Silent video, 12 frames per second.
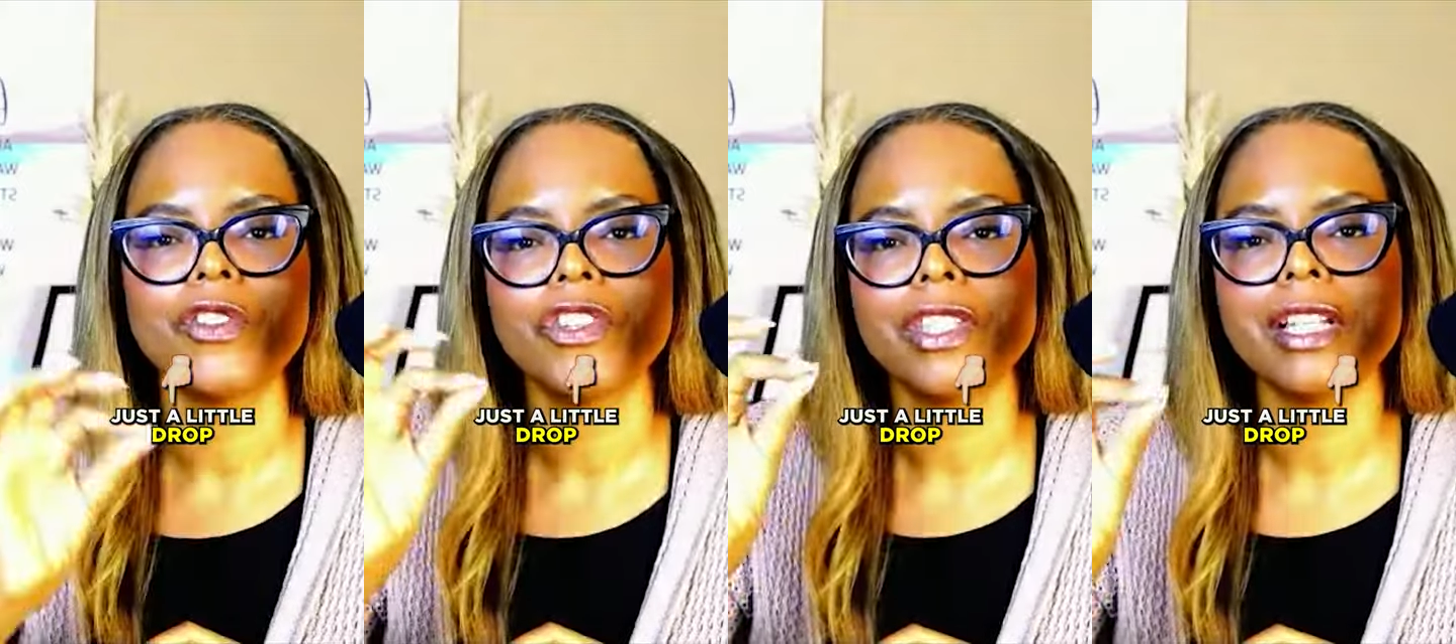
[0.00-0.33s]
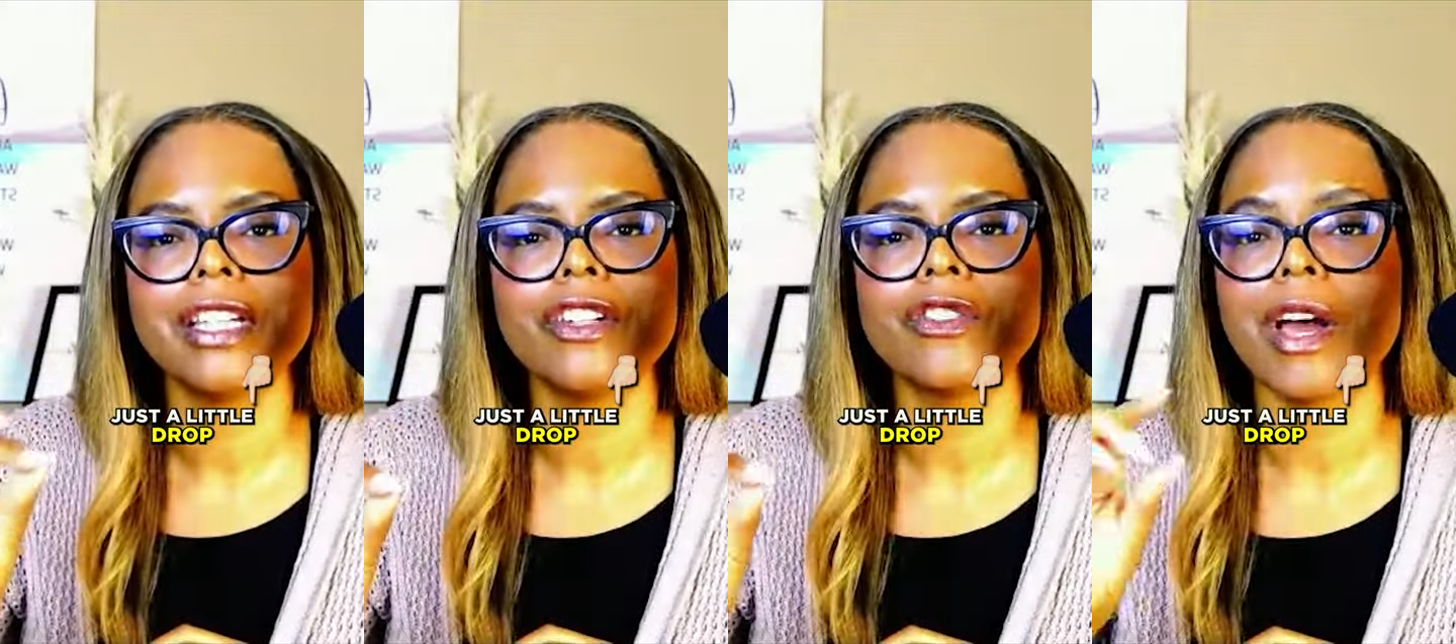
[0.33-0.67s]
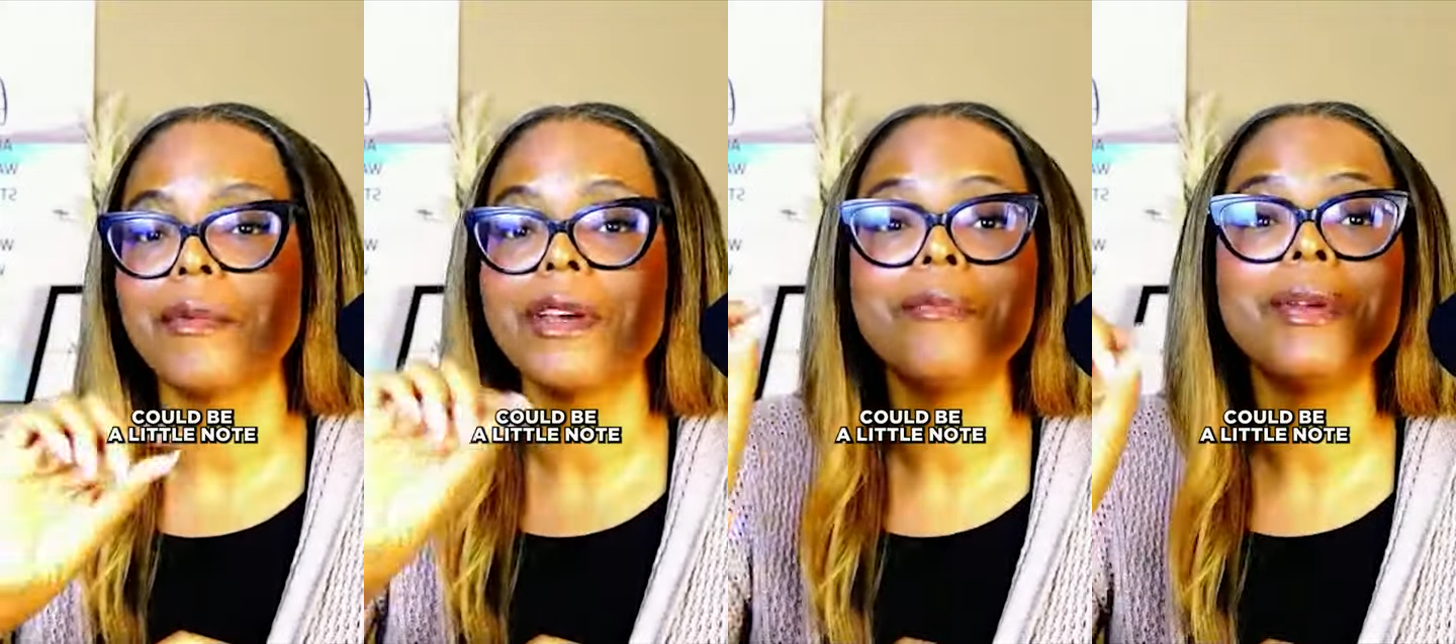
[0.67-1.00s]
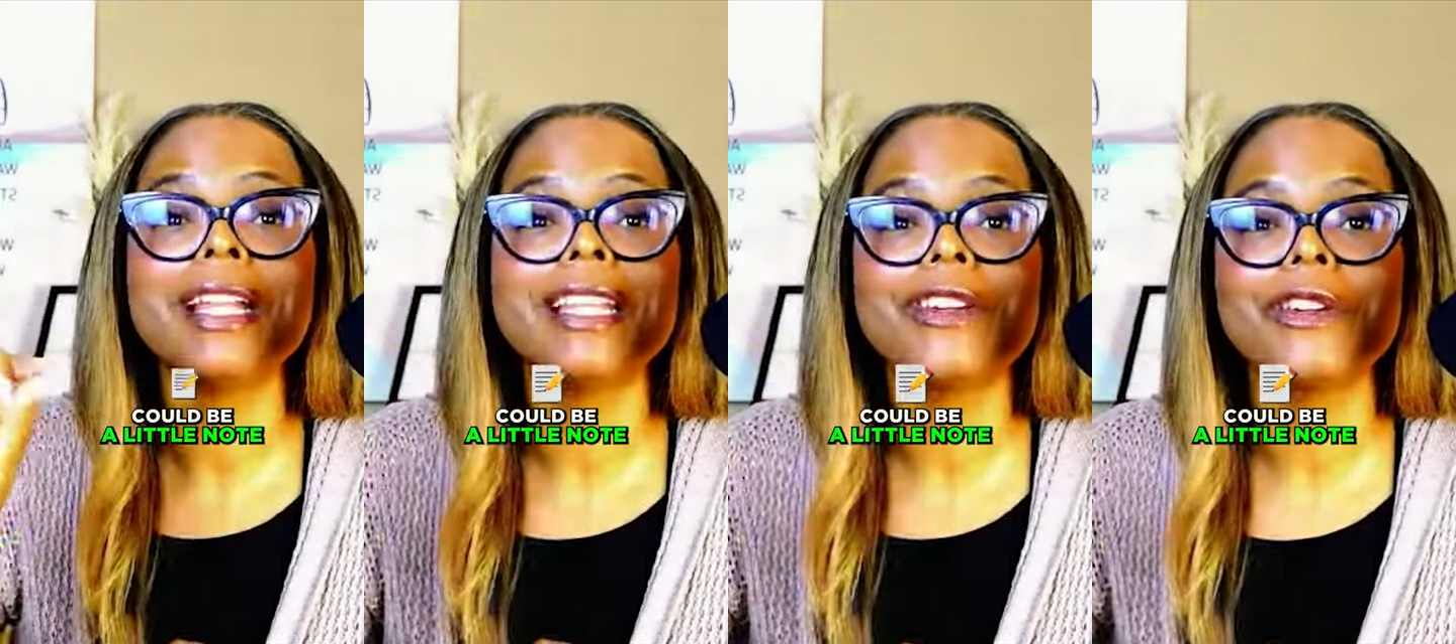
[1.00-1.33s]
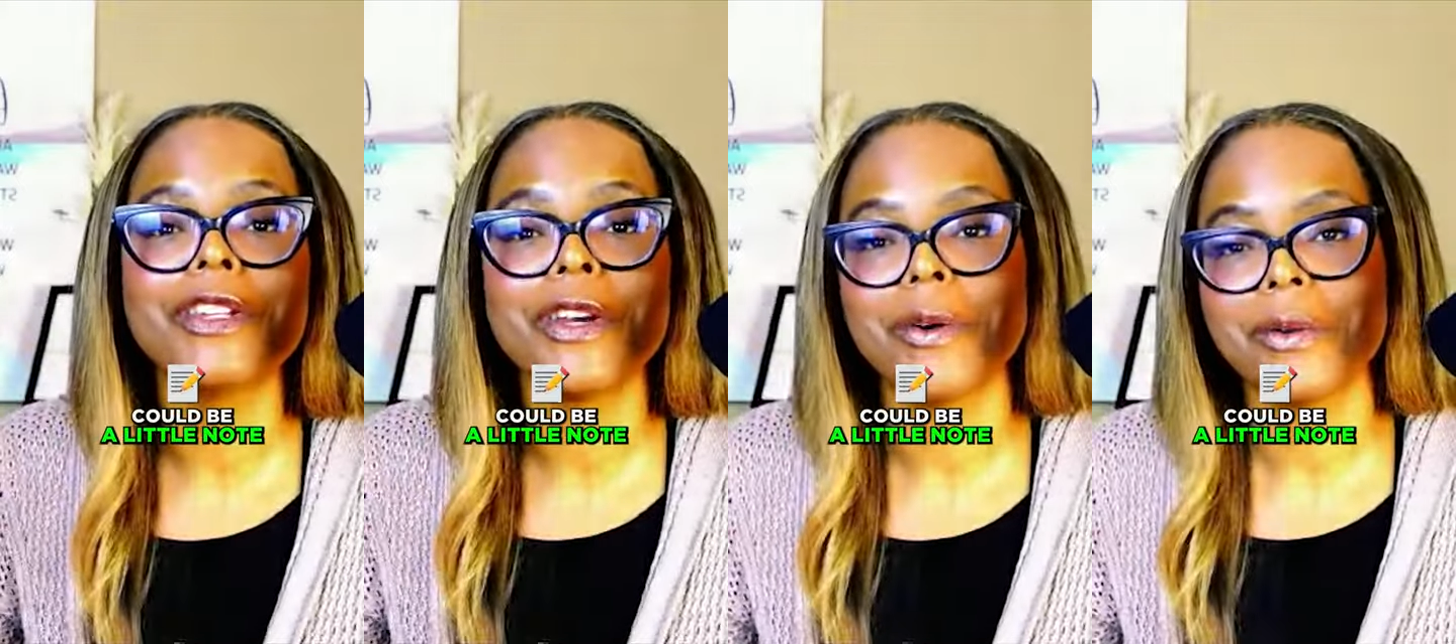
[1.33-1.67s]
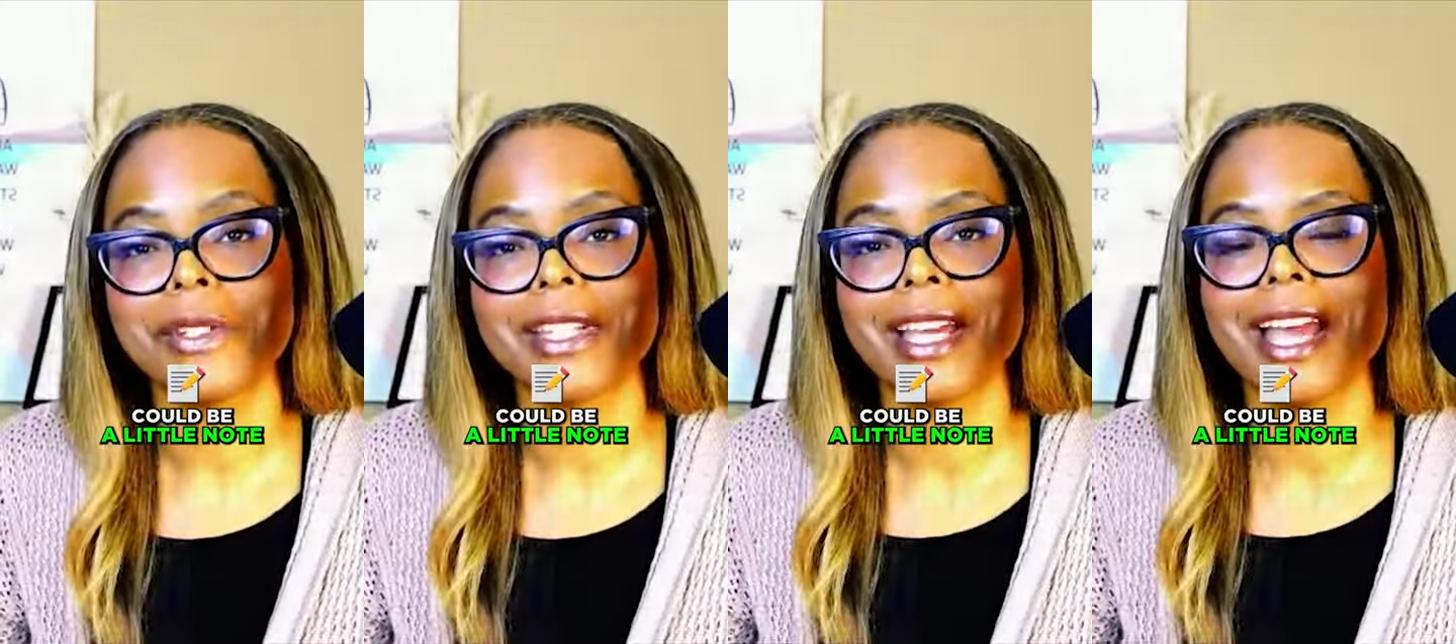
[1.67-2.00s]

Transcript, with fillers: Just a little drop, could be a little note.